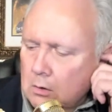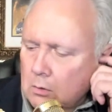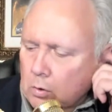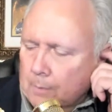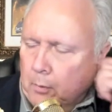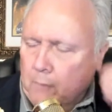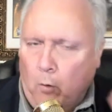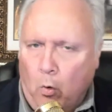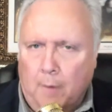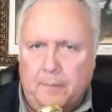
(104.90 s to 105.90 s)
were
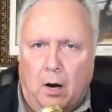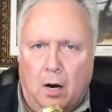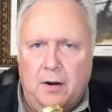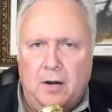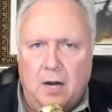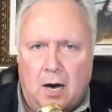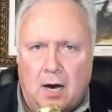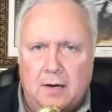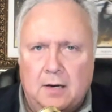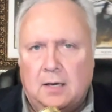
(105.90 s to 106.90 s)
performed on
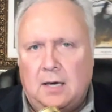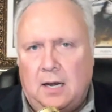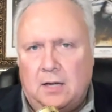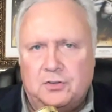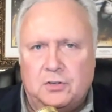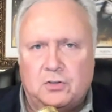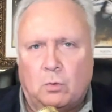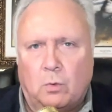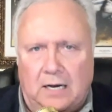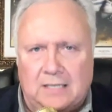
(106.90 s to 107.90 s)
non-Kansas
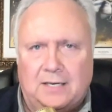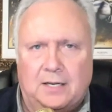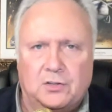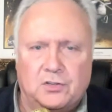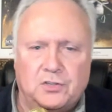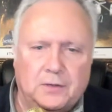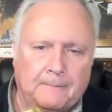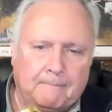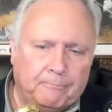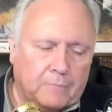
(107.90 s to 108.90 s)
residents.
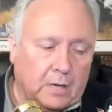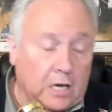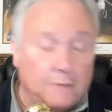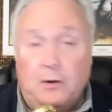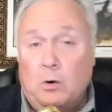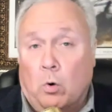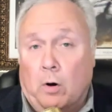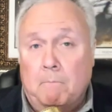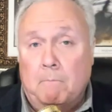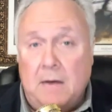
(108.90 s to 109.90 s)
If it
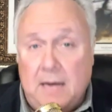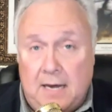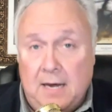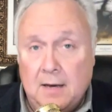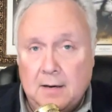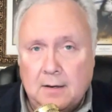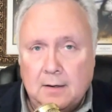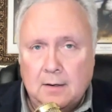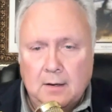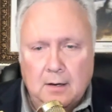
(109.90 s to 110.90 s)
were me,
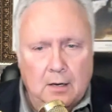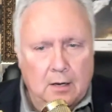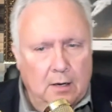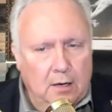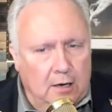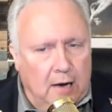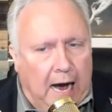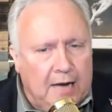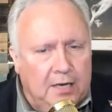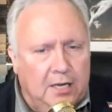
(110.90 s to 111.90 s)

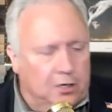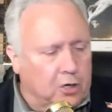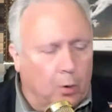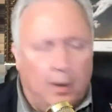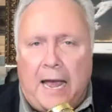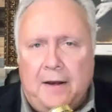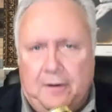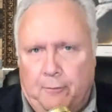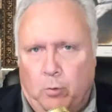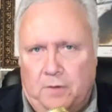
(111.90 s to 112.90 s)
I'd get
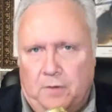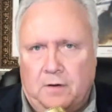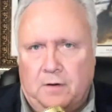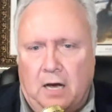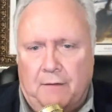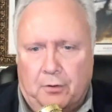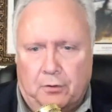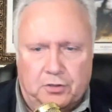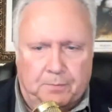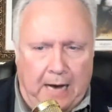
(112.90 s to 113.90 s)
creative with the
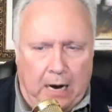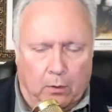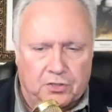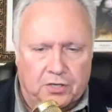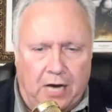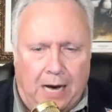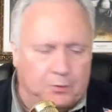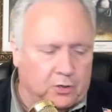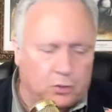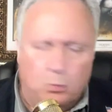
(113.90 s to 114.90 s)
governor's powers and
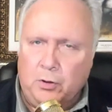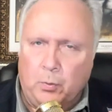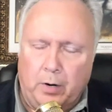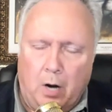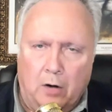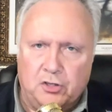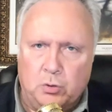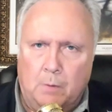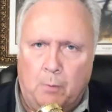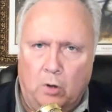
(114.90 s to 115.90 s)
options with regards
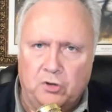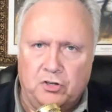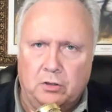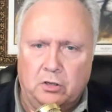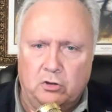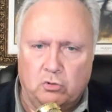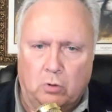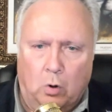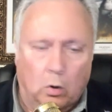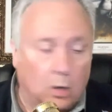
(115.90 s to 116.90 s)
to abortion
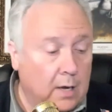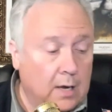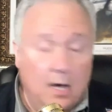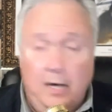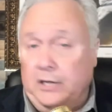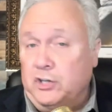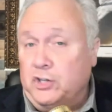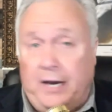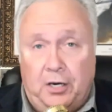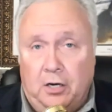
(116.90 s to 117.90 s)
control.
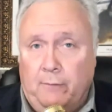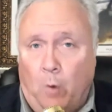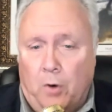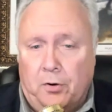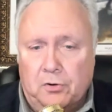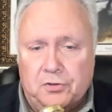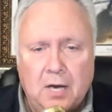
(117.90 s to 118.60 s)
Executive orders.